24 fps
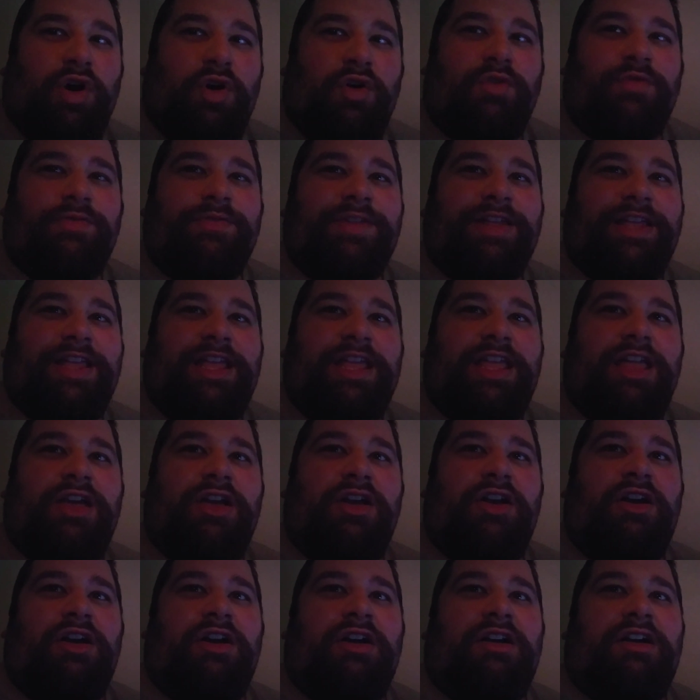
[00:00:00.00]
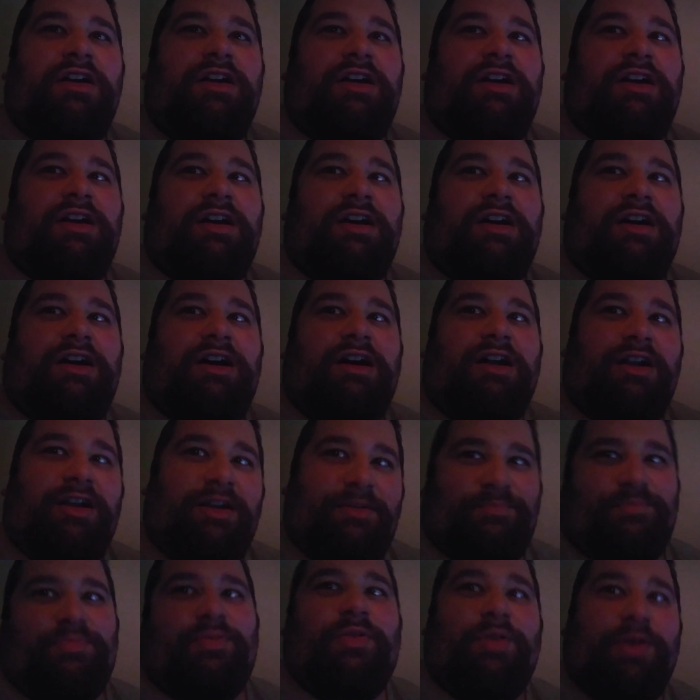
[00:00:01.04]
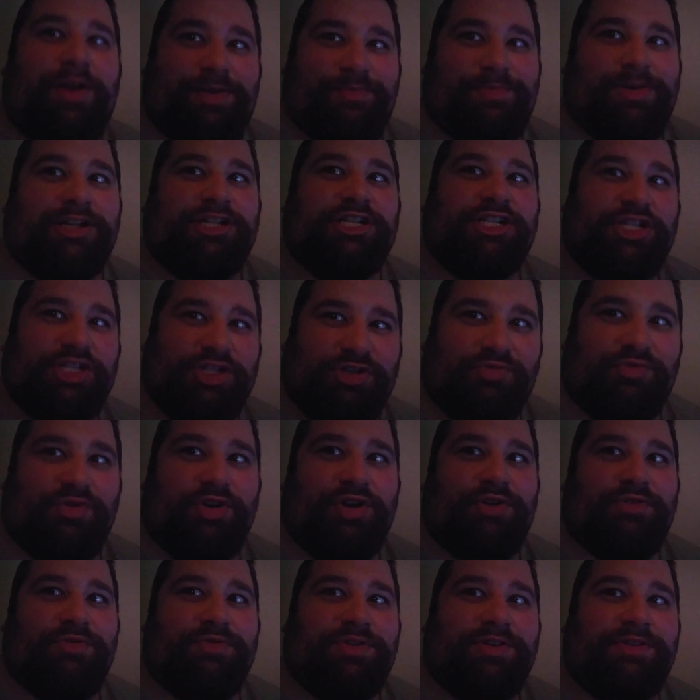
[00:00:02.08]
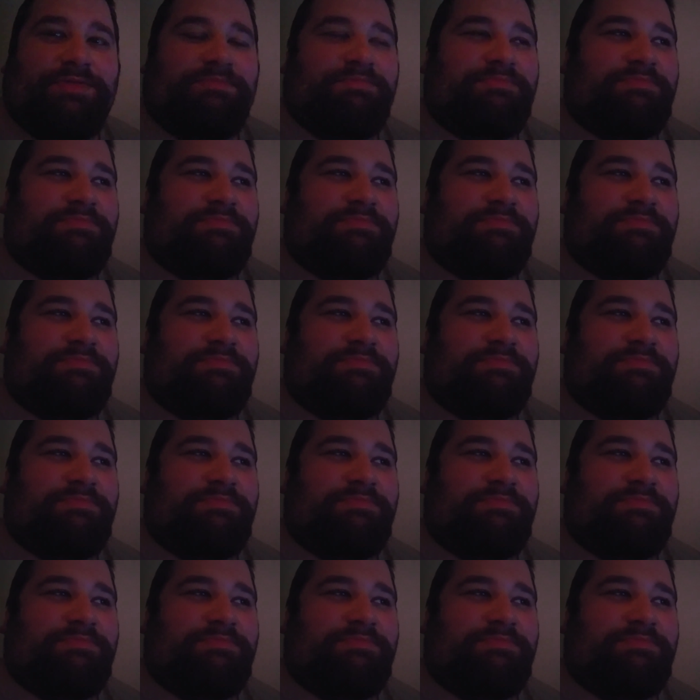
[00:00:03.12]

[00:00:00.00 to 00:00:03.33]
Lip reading: only are pretty much screwed.